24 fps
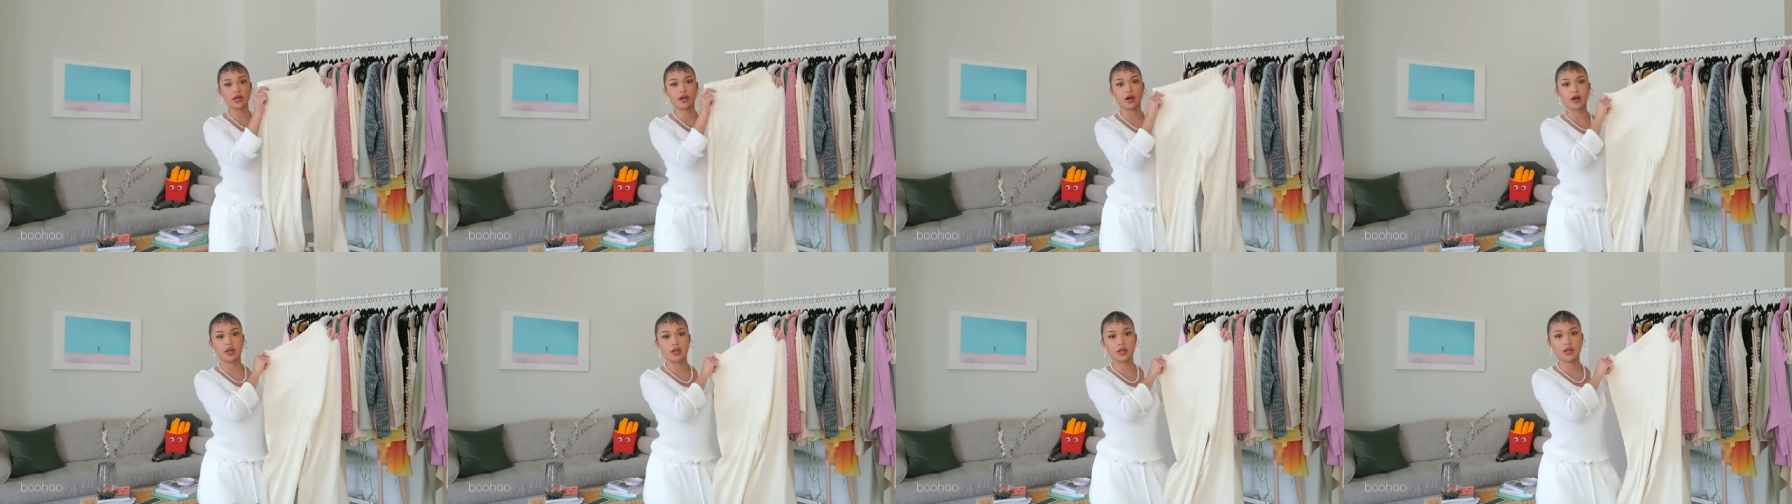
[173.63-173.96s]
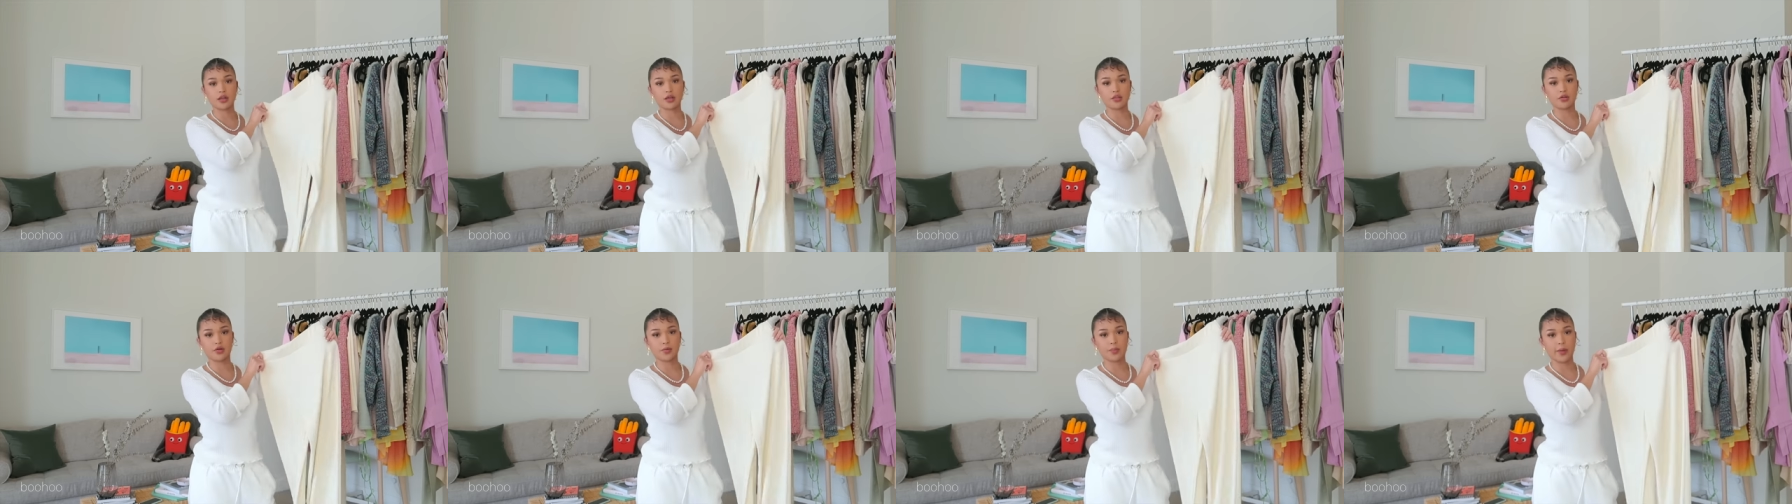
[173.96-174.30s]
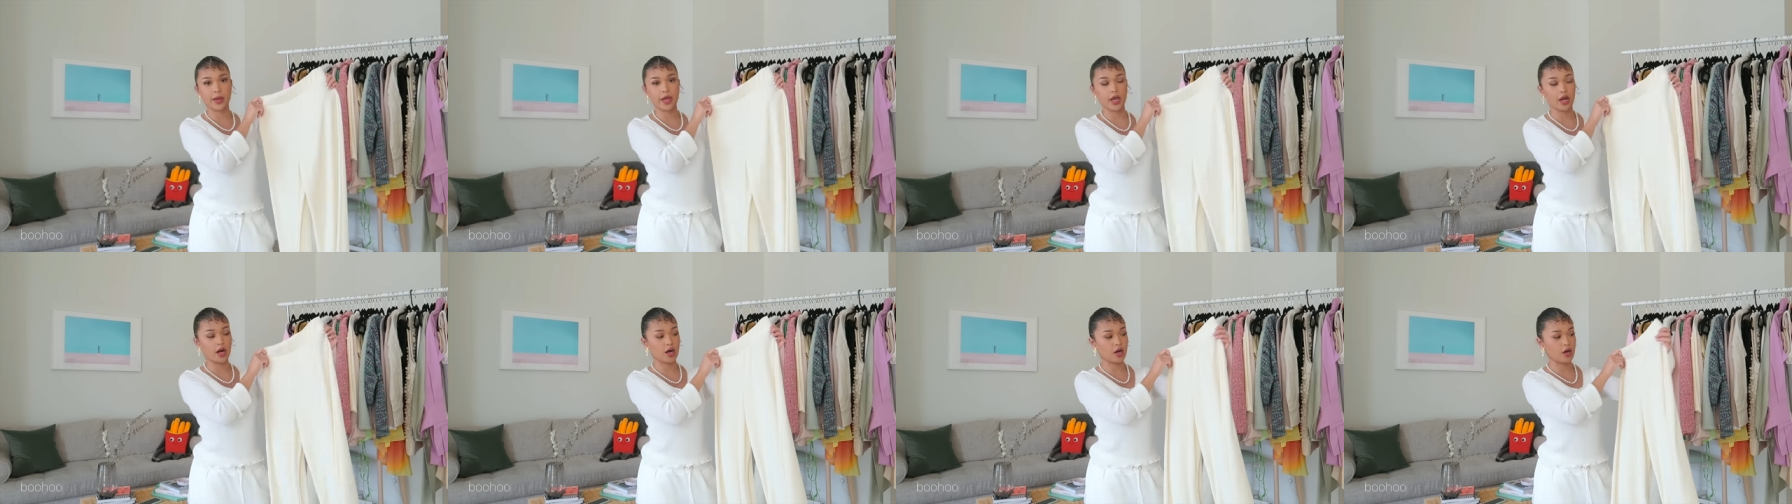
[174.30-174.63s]
I got another
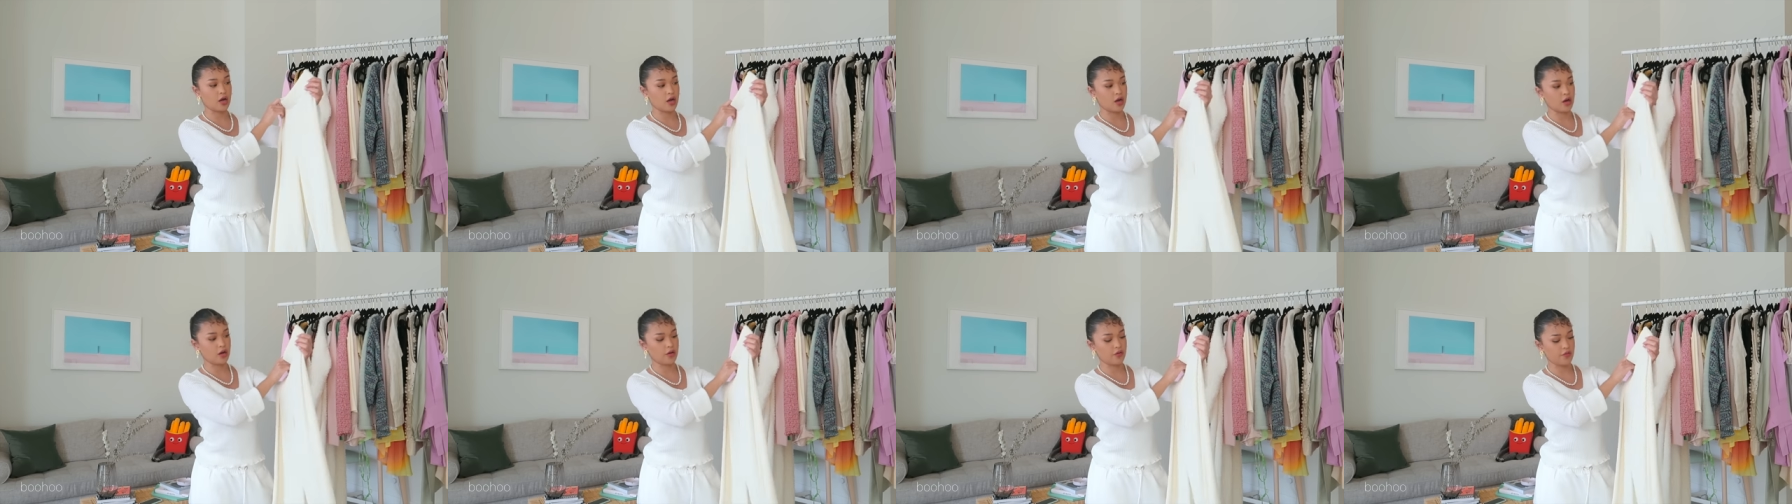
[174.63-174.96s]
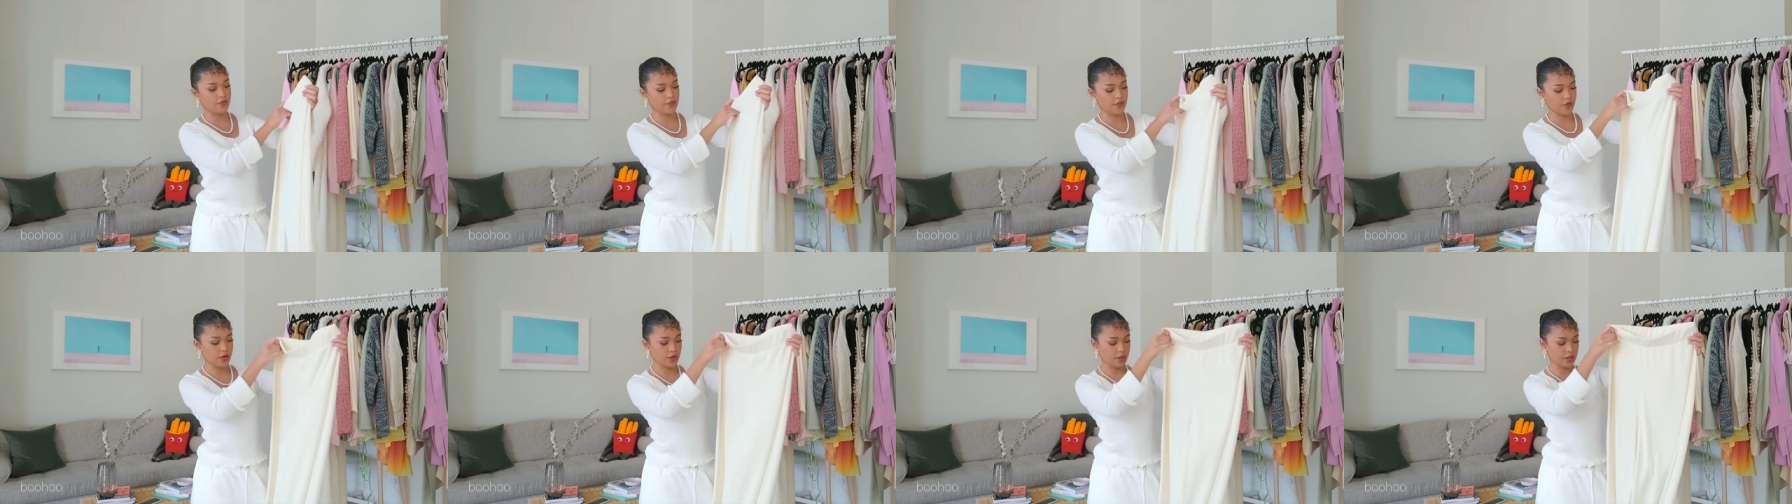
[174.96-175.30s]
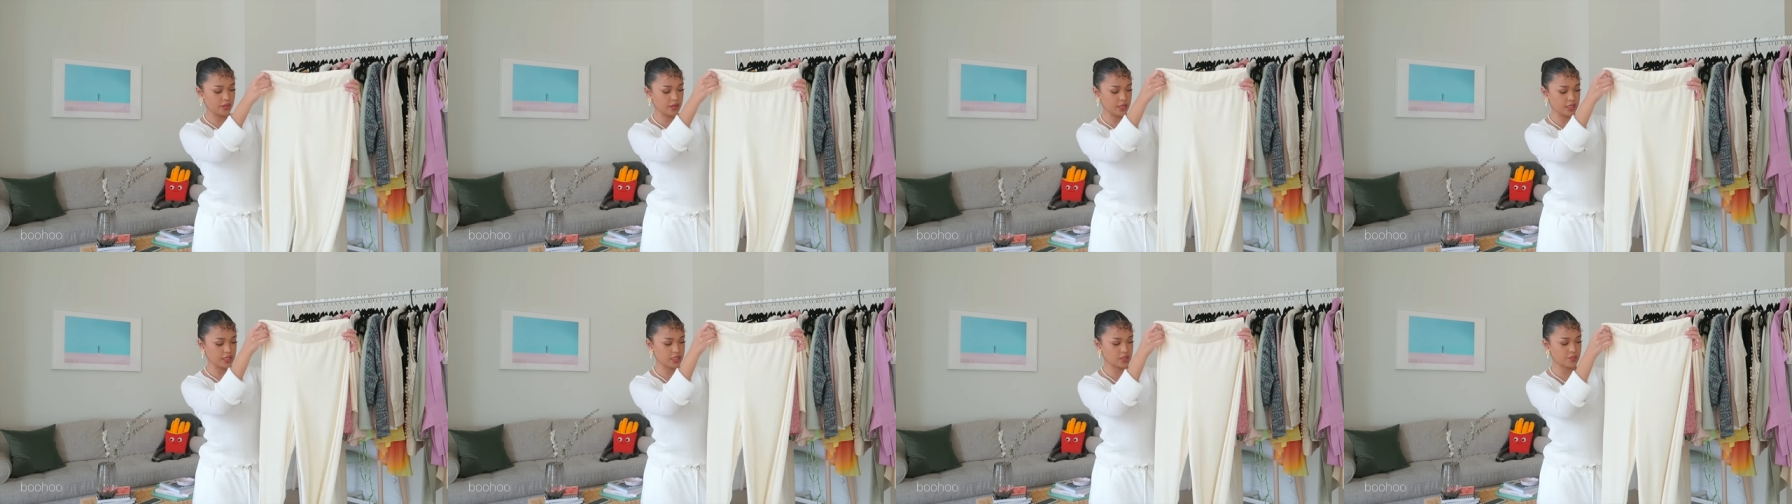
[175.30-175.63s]
pair of
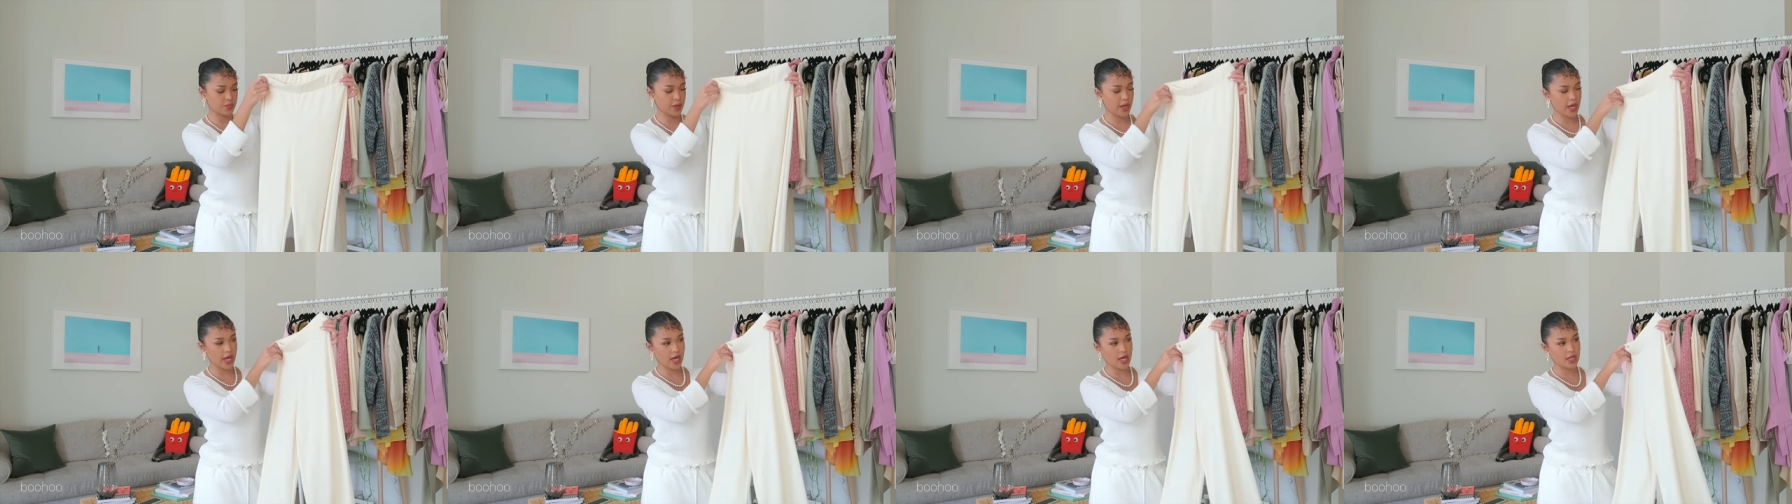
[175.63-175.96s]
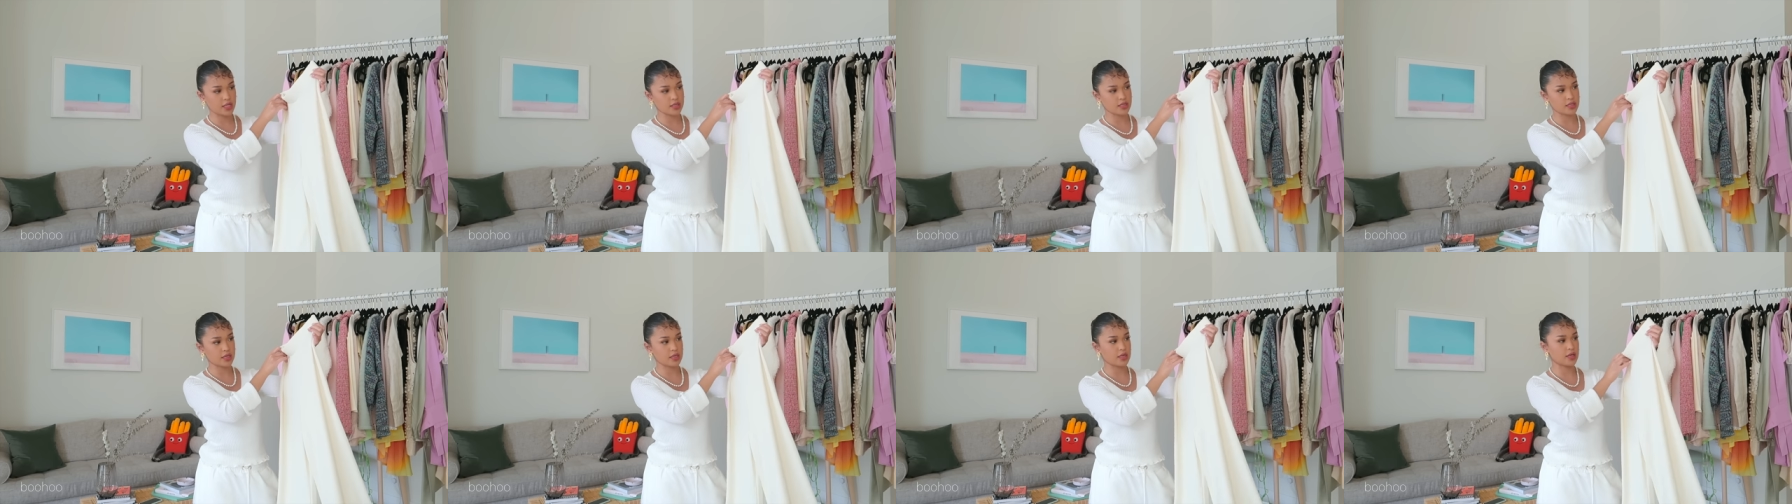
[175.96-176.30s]
these pants,